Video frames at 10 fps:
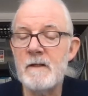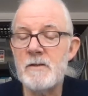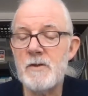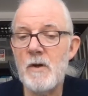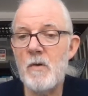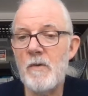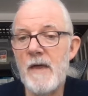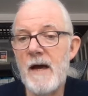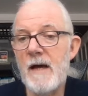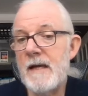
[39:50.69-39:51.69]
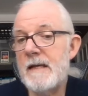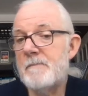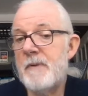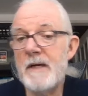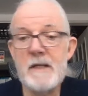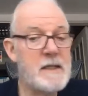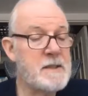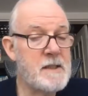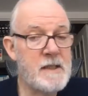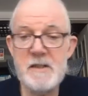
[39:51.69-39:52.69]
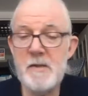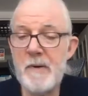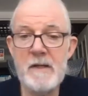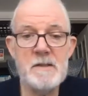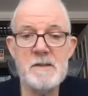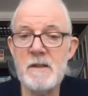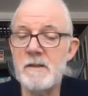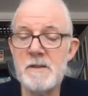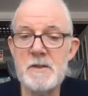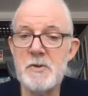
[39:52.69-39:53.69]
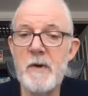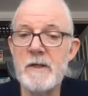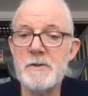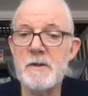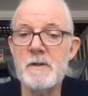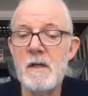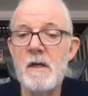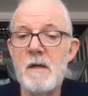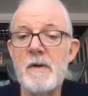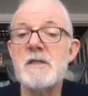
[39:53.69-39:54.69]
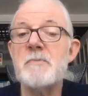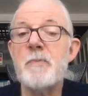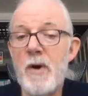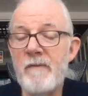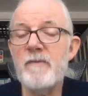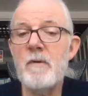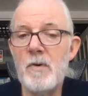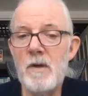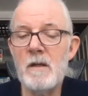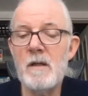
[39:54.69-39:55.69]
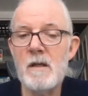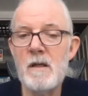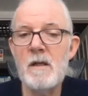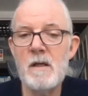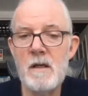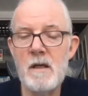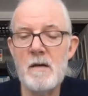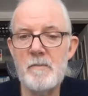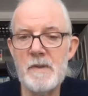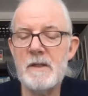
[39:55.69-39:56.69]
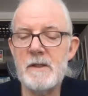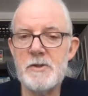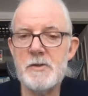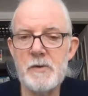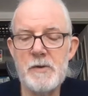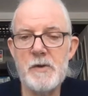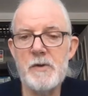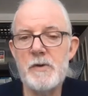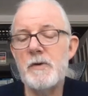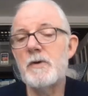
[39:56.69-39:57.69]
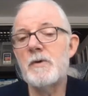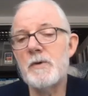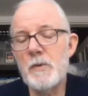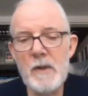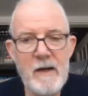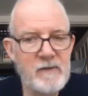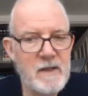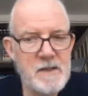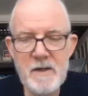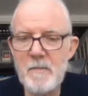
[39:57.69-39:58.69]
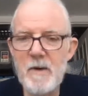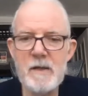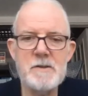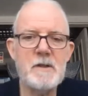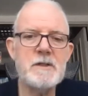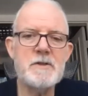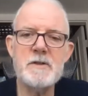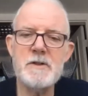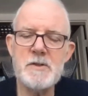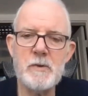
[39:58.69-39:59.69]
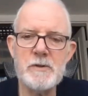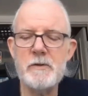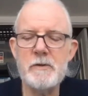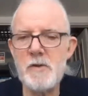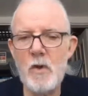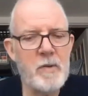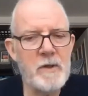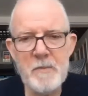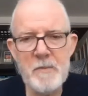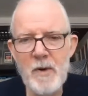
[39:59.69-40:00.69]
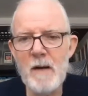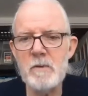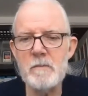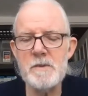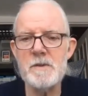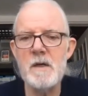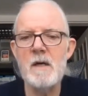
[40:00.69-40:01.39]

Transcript: so that, but it it depends on the situation, but it's preferable uh, because you you you will have less intermodulation distortion. There's a whole bunch of problems